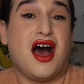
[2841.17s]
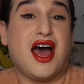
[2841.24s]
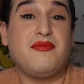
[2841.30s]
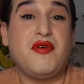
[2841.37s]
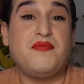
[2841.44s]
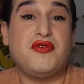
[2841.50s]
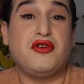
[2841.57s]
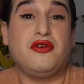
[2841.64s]

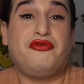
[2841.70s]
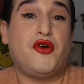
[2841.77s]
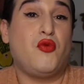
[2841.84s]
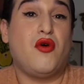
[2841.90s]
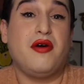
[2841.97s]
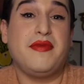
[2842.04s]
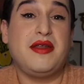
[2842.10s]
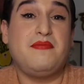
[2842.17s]
I'm a beautiful
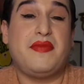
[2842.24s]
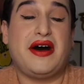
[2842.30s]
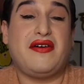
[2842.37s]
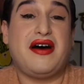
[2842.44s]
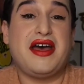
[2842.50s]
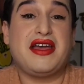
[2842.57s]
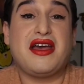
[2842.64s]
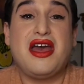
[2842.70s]
woman, but,
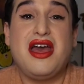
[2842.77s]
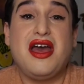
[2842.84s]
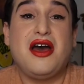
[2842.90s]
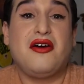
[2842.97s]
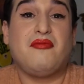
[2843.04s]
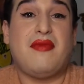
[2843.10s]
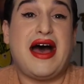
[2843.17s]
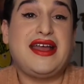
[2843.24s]
like,
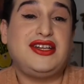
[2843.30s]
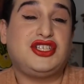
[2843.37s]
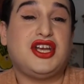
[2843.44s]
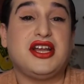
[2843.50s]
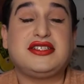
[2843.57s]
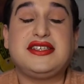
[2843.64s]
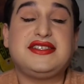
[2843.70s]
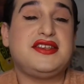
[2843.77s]
my
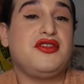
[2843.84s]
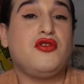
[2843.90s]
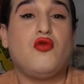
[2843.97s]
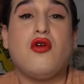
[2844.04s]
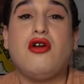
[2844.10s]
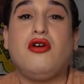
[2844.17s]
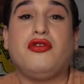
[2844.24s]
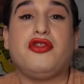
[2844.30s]
chances in the
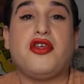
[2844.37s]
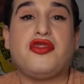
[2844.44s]
world,